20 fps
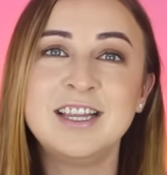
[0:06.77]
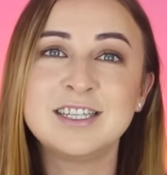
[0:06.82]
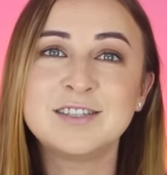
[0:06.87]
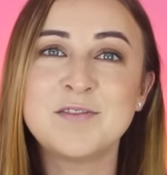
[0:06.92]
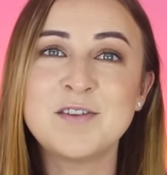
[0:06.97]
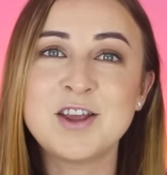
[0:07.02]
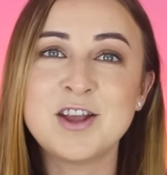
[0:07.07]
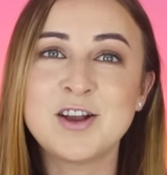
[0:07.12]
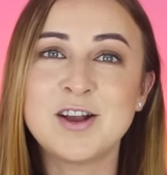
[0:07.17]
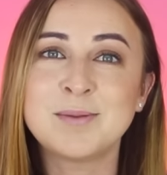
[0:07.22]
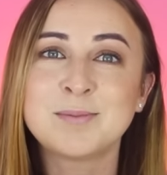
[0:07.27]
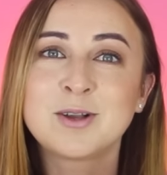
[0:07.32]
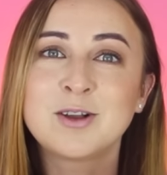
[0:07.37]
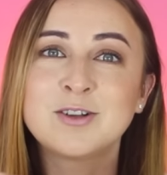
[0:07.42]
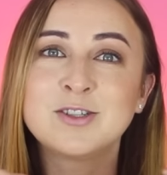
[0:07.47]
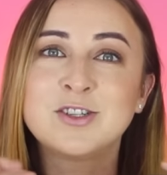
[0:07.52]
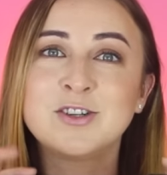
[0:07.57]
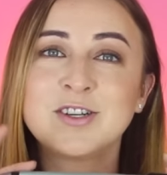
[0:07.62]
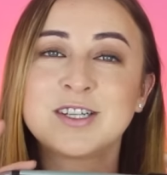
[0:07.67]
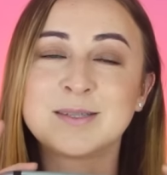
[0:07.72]
In this video, I'm
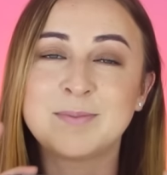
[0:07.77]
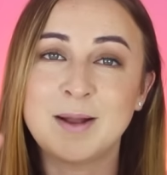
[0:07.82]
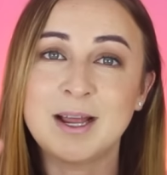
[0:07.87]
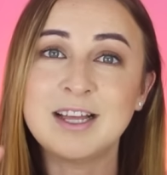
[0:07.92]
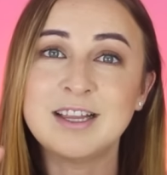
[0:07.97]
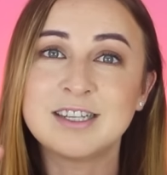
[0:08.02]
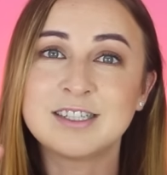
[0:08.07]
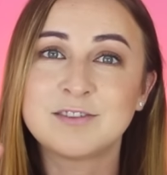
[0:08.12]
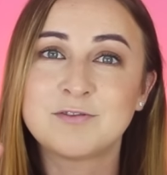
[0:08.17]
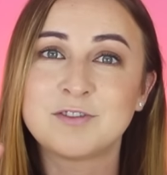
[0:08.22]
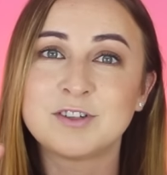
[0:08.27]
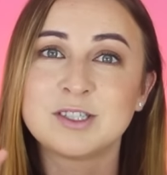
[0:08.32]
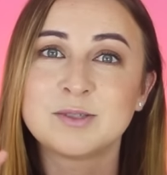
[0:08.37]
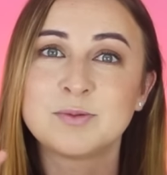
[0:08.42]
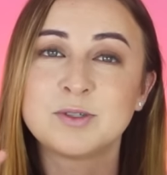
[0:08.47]
going to explain the difference